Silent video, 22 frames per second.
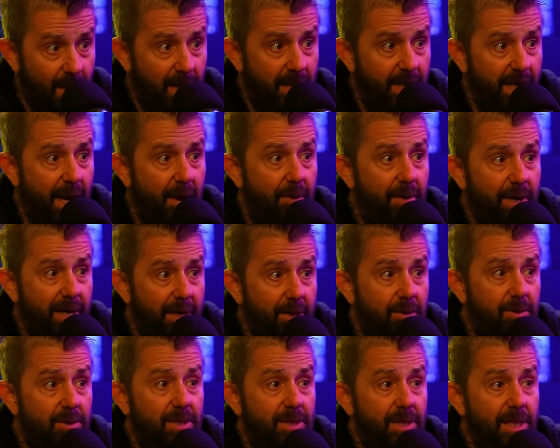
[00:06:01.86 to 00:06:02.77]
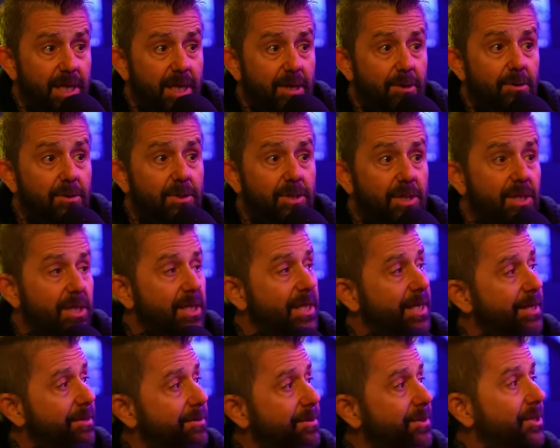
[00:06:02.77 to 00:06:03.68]
Now, here's here's
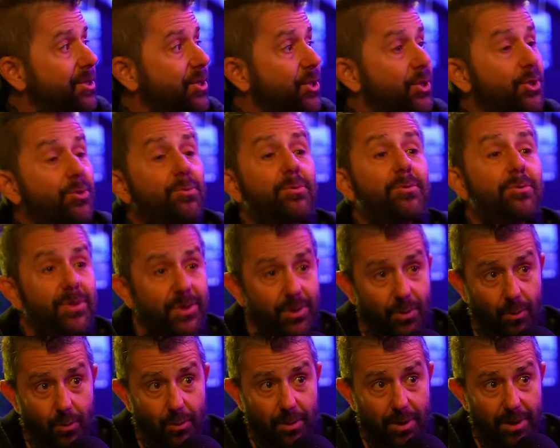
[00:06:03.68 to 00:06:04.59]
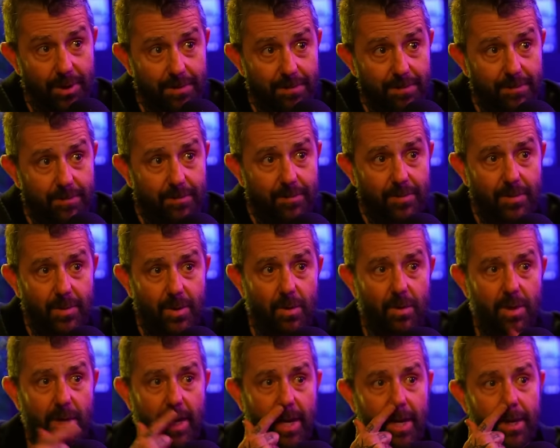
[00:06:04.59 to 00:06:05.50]
here's the true story,
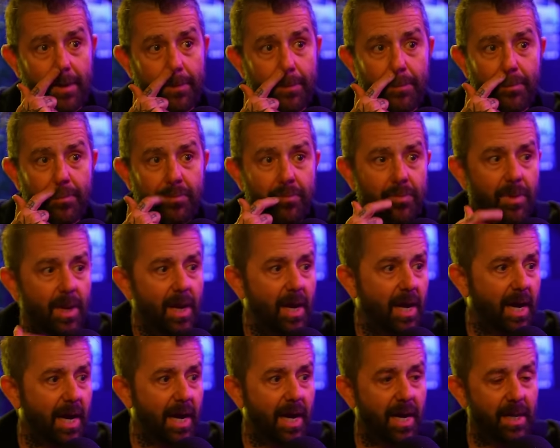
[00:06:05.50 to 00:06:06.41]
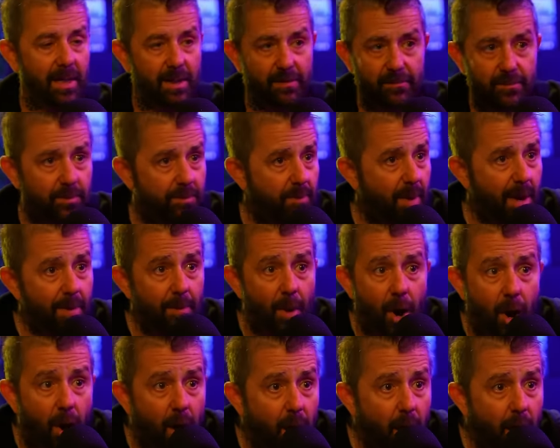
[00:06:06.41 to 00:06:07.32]
okay? I lived with my
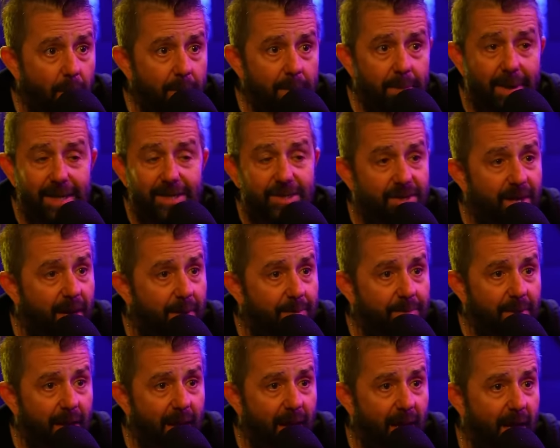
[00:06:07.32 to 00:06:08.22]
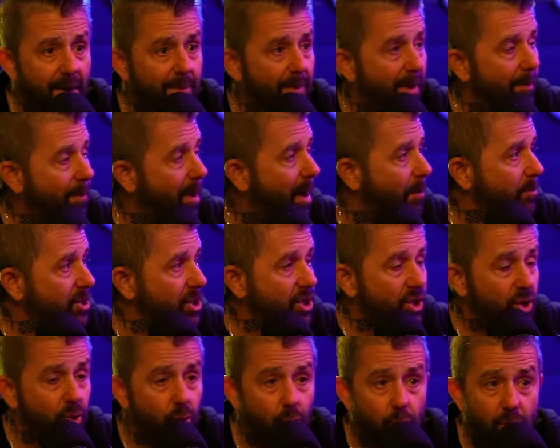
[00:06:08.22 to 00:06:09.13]
mom and my stepdad. My mom was a
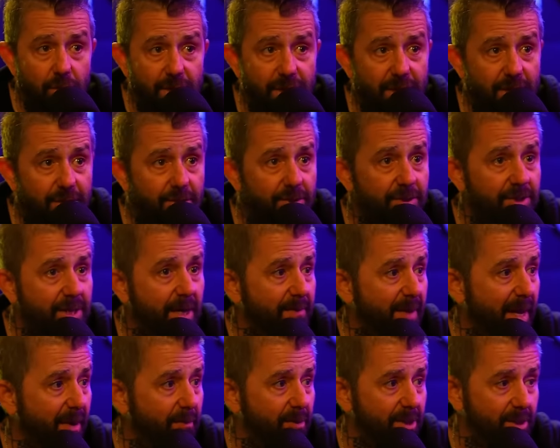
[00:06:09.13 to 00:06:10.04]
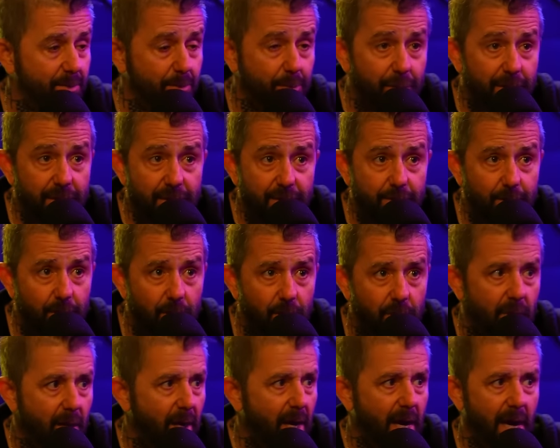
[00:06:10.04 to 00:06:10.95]
school teacher. Stepdad was a
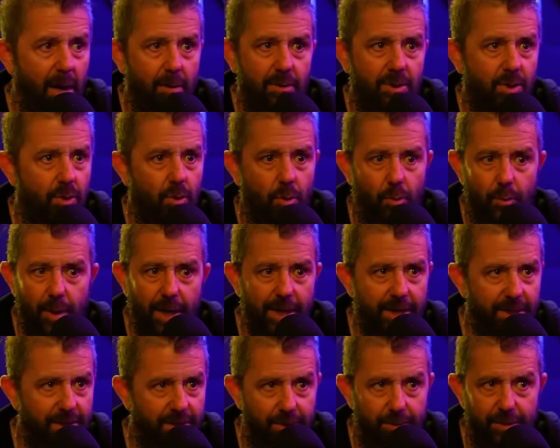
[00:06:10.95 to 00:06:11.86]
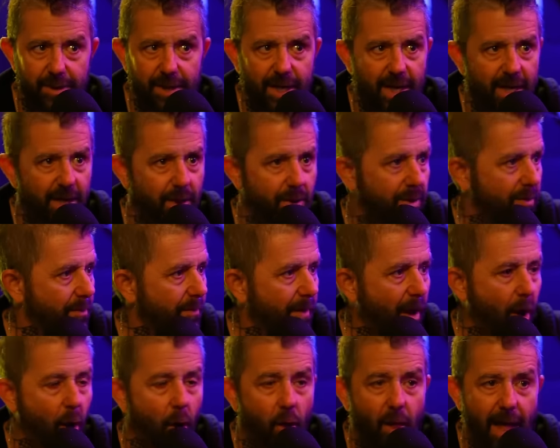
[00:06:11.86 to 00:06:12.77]
principal. I was a horrendous student, getting
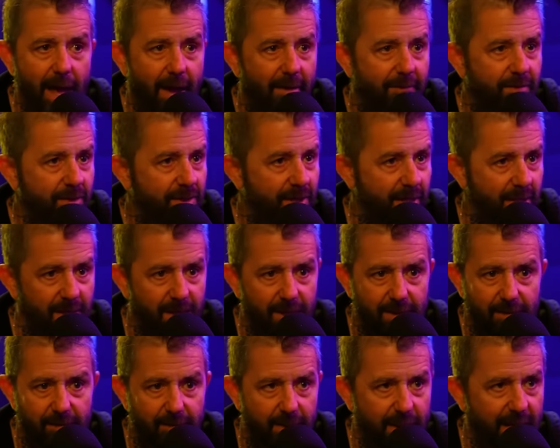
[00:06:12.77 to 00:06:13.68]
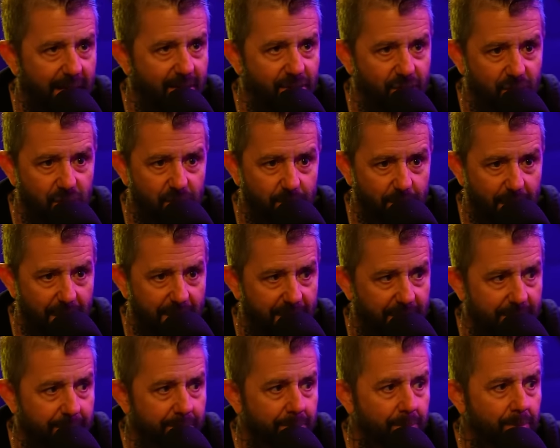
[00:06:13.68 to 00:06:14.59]
all Fs and getting
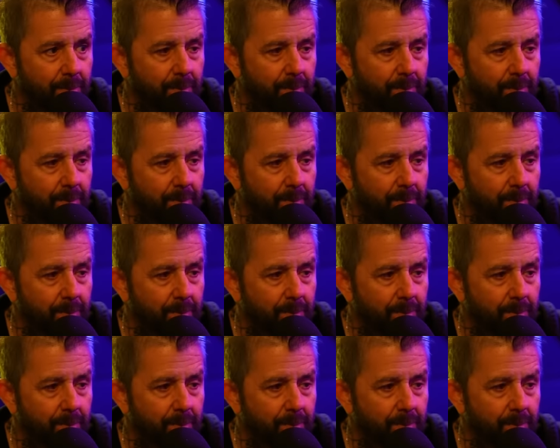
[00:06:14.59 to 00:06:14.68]
suspended.